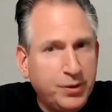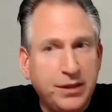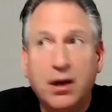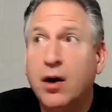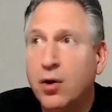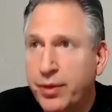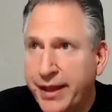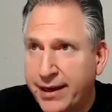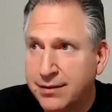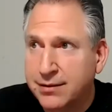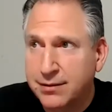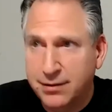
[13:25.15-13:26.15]
We know
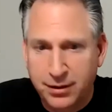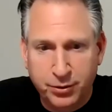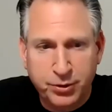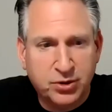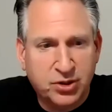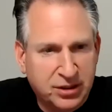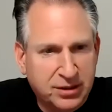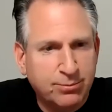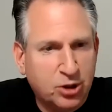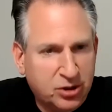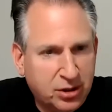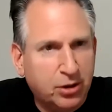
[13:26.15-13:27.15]
that your system
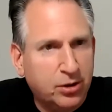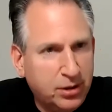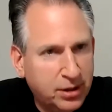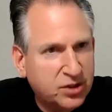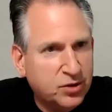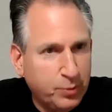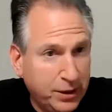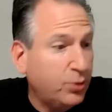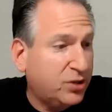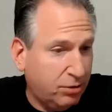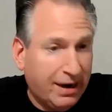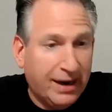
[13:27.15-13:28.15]
just alerted us, and we
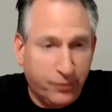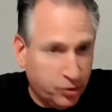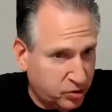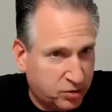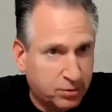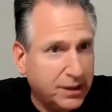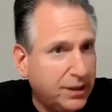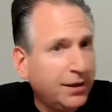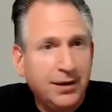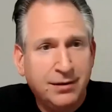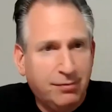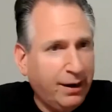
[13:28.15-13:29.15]
know it's your
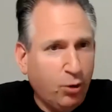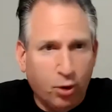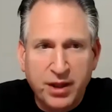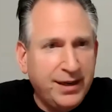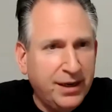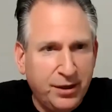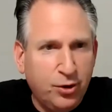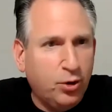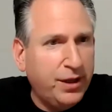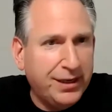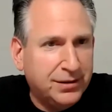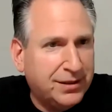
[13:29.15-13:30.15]
anniversary, right? And
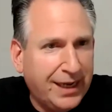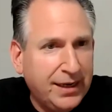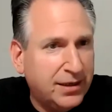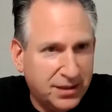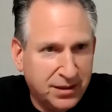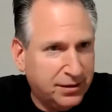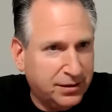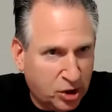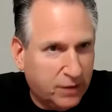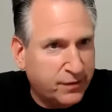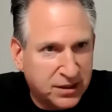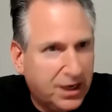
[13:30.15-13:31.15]
all that data is in
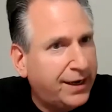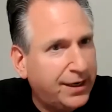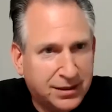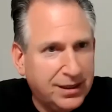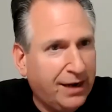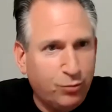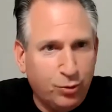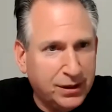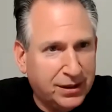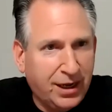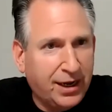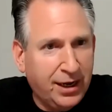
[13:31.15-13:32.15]
Service Titan. It's not
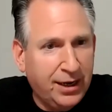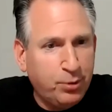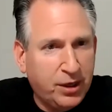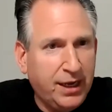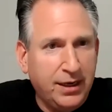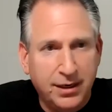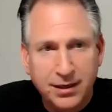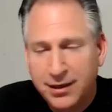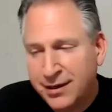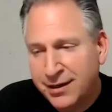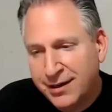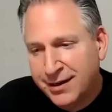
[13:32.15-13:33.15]
really that complicated.